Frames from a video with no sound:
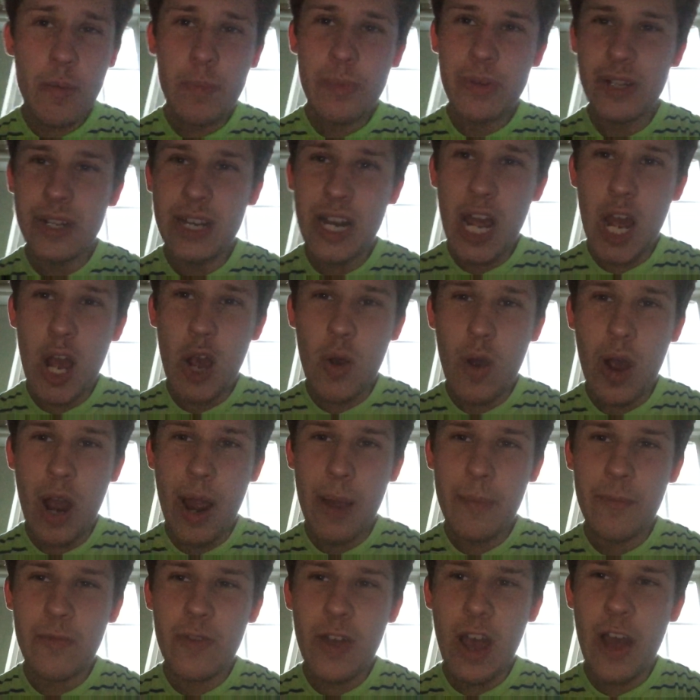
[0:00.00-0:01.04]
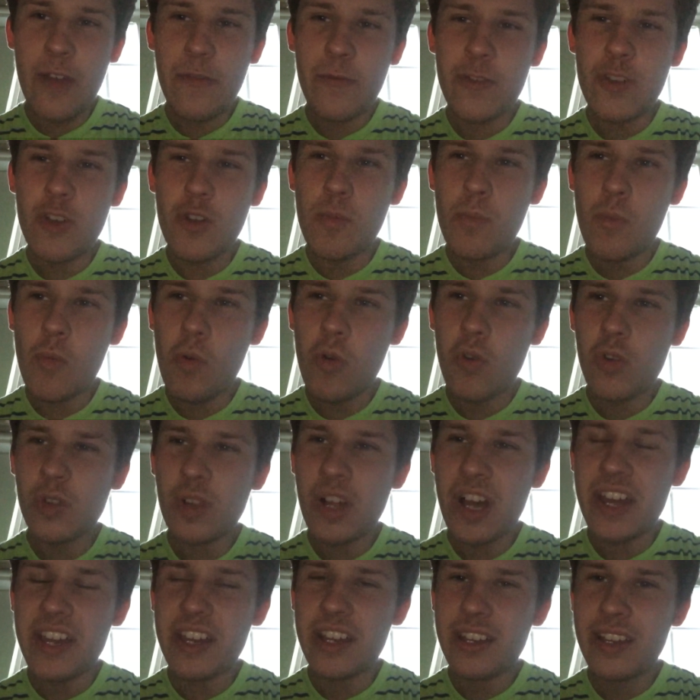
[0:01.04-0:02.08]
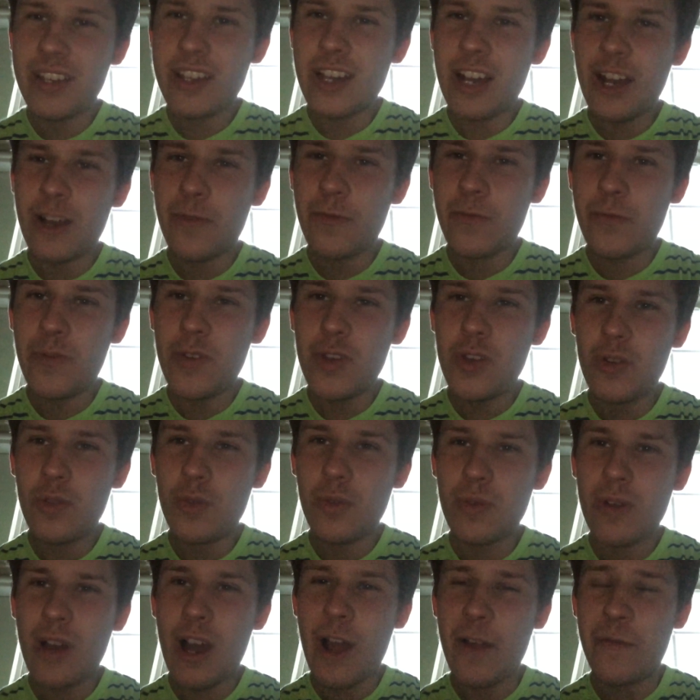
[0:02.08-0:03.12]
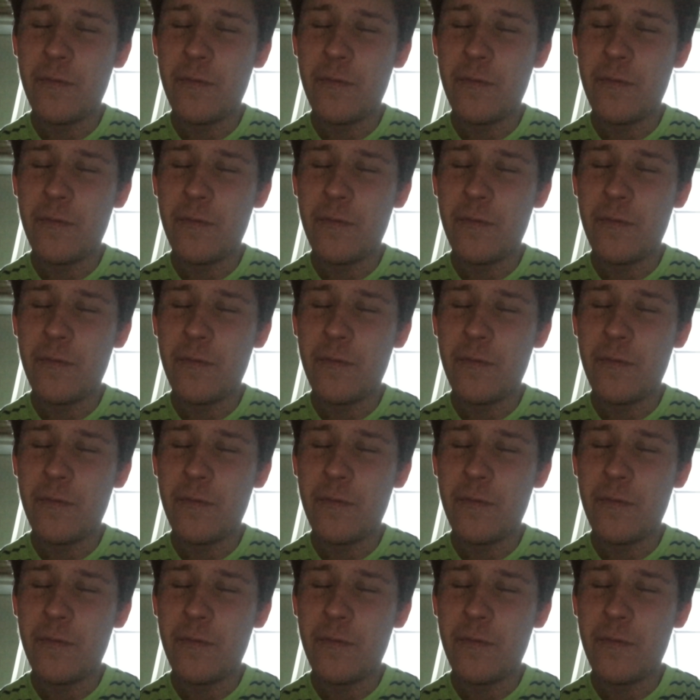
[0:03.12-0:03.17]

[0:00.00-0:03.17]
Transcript: But now I feel more like I feel